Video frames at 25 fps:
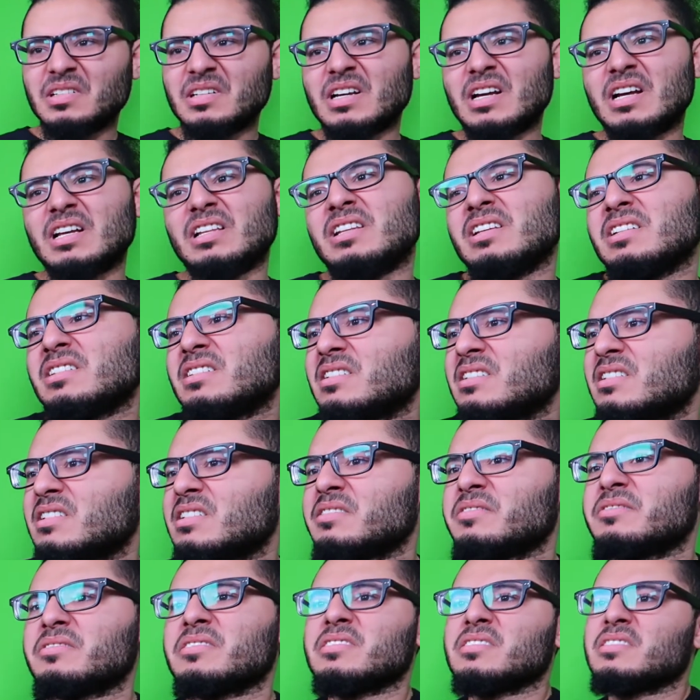I like the
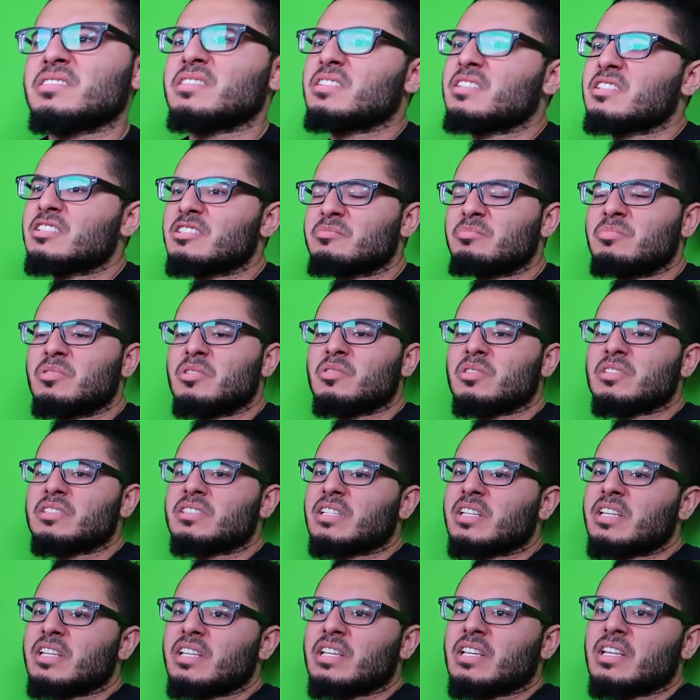different scenes, bro. It's
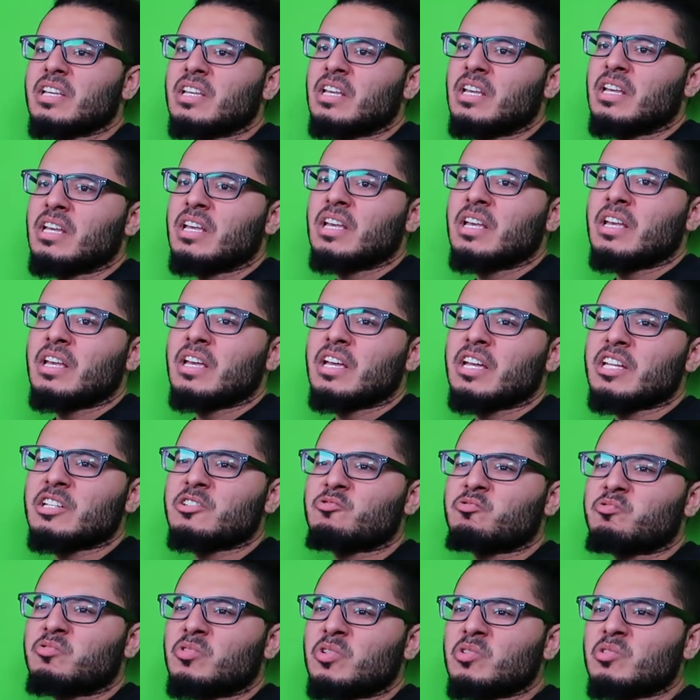like,
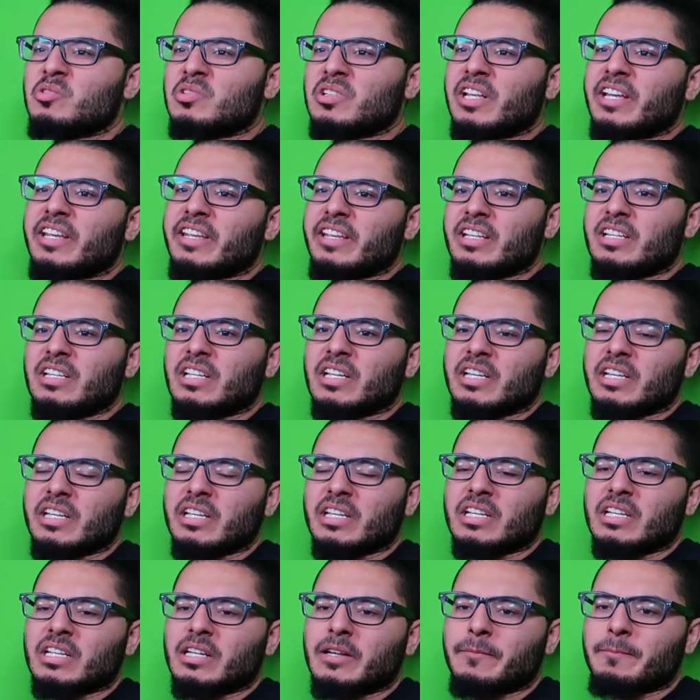it's real like,
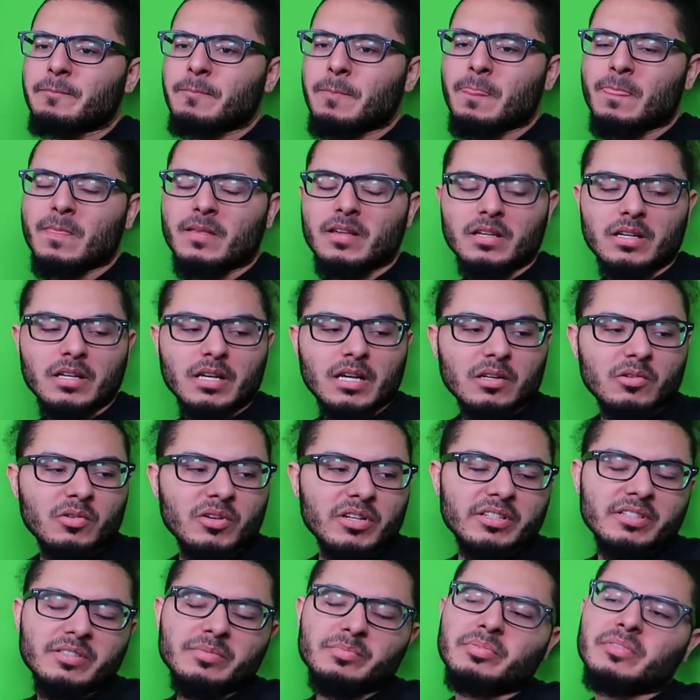how do I
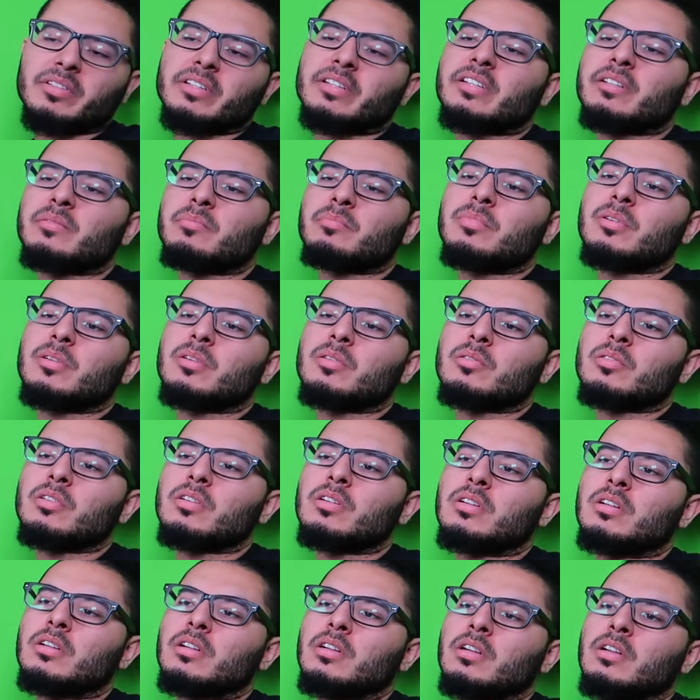explain it, bro?
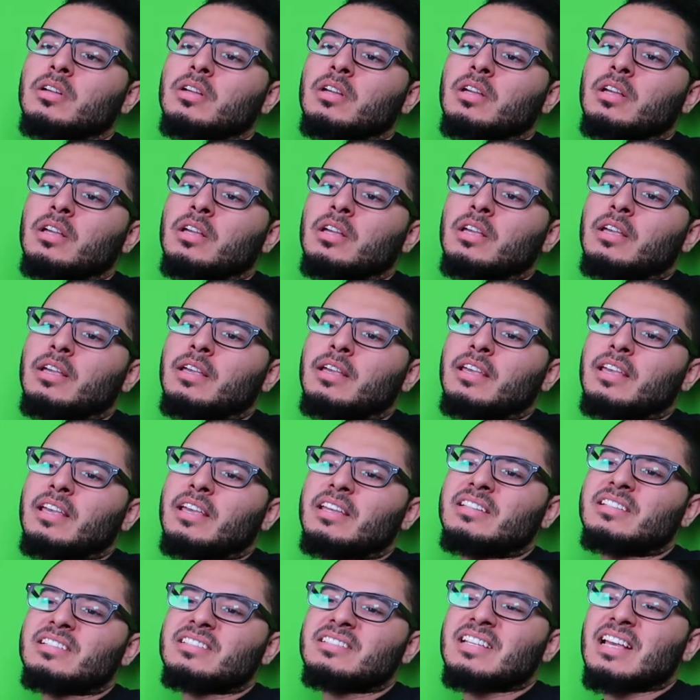
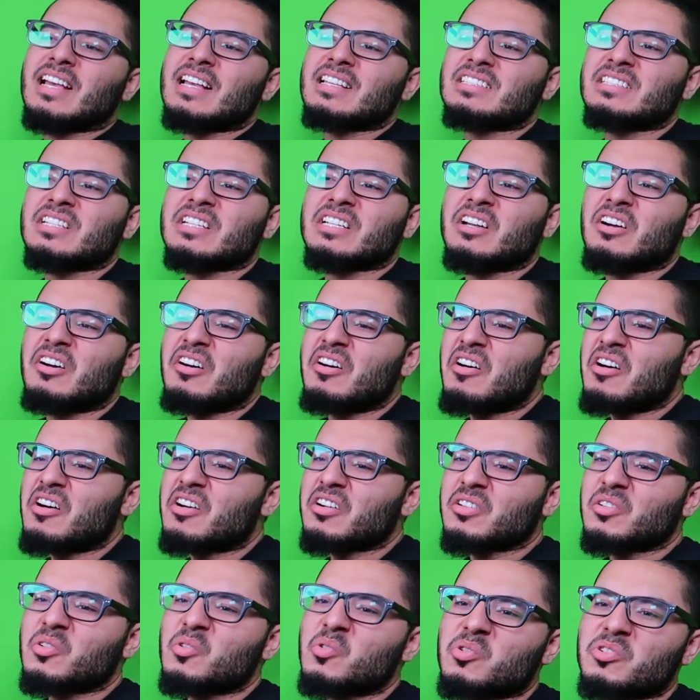It just has like a
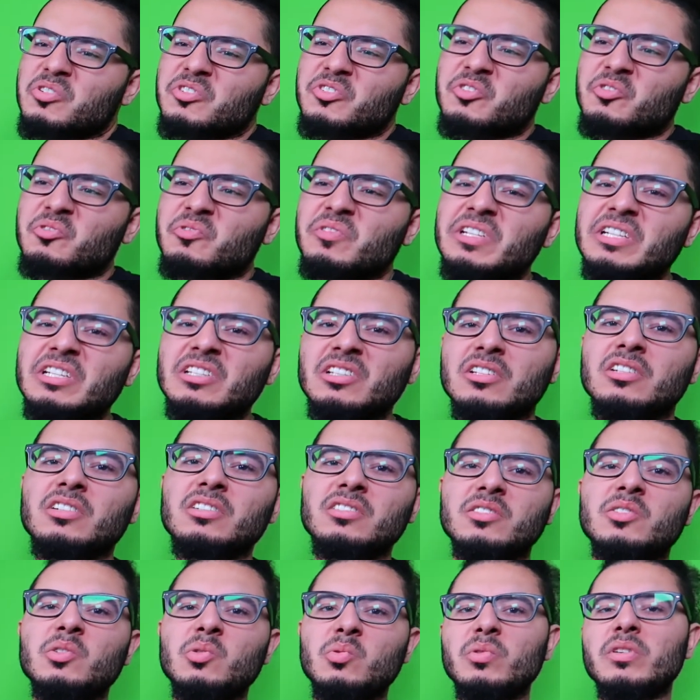hardcore street
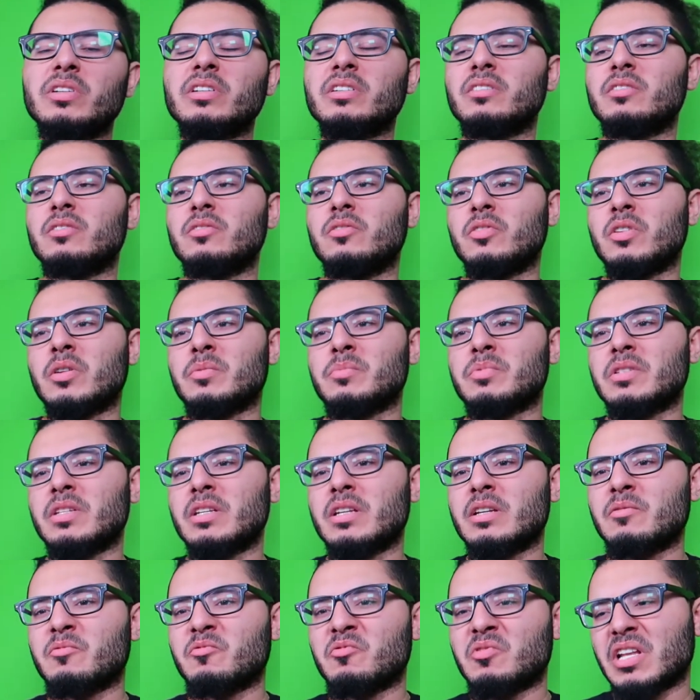look to it. You know what I'm
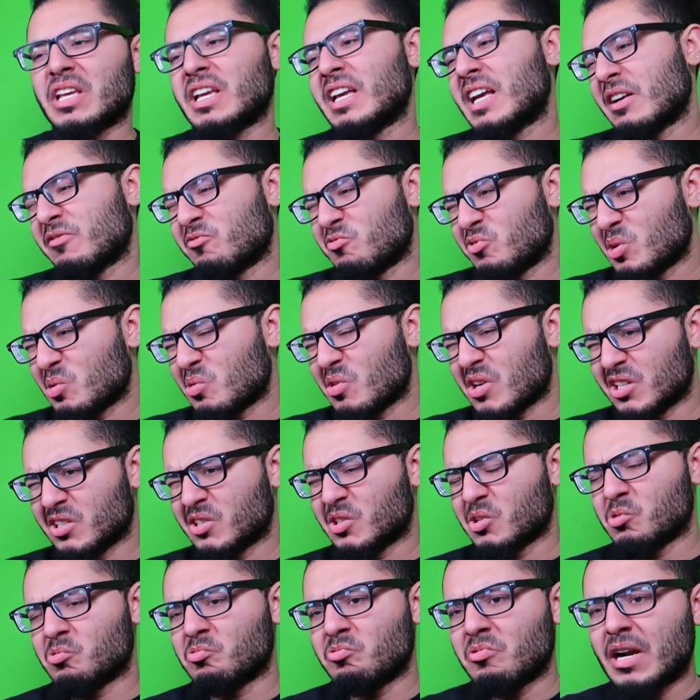saying? Like real
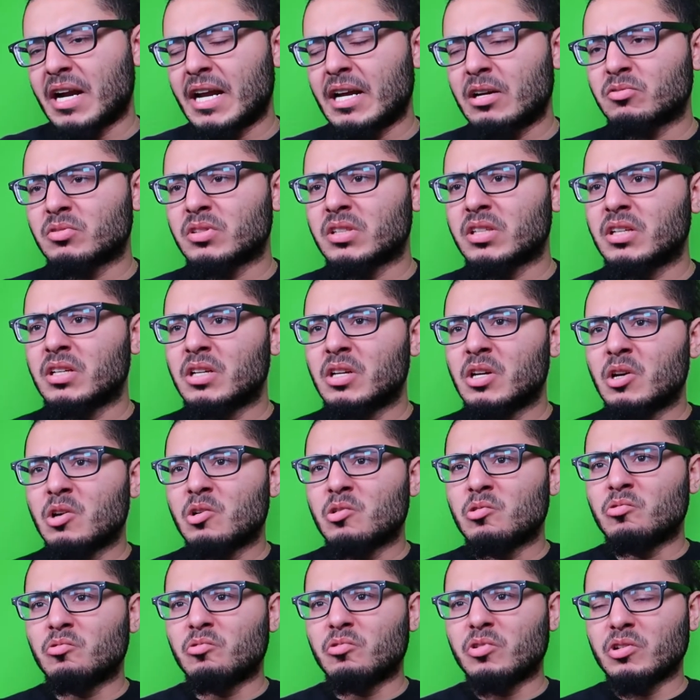underground,
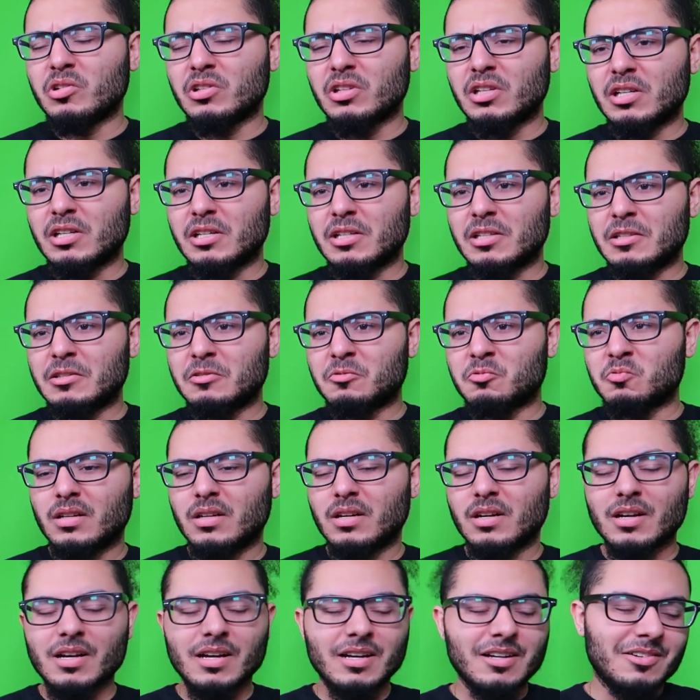real, I
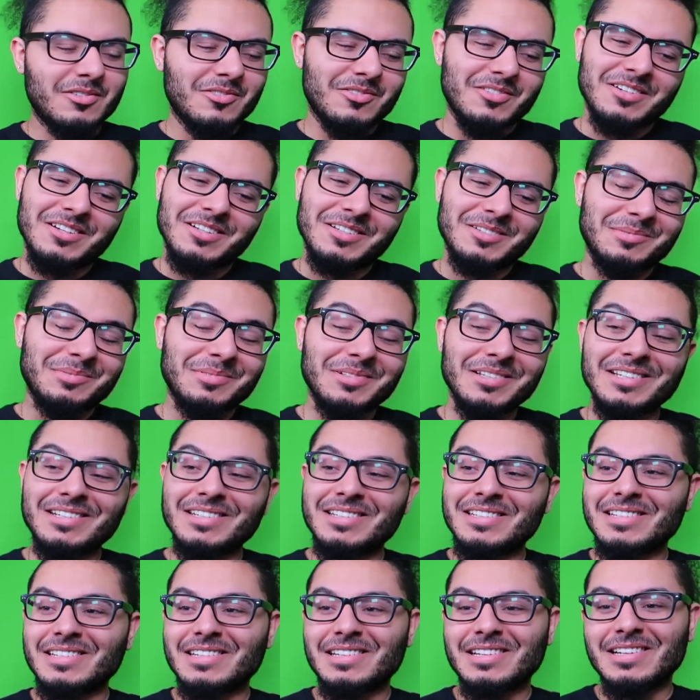don't know how to explain
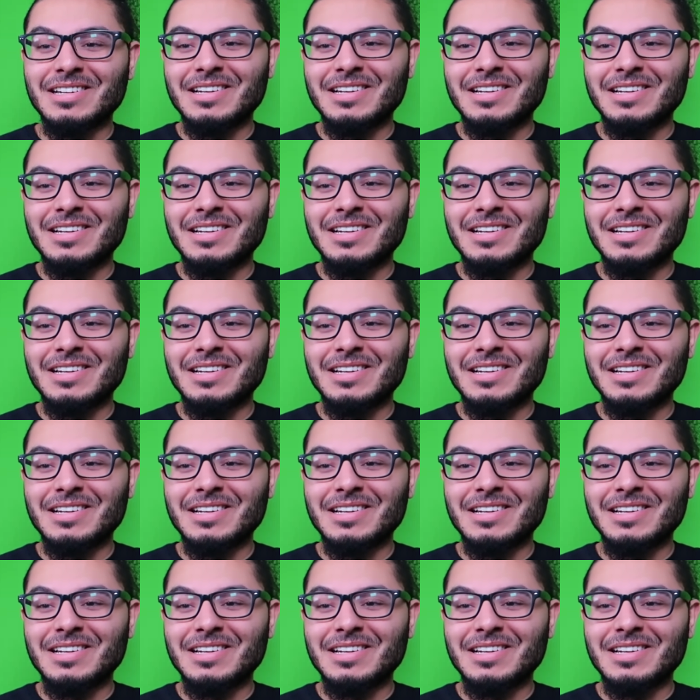it.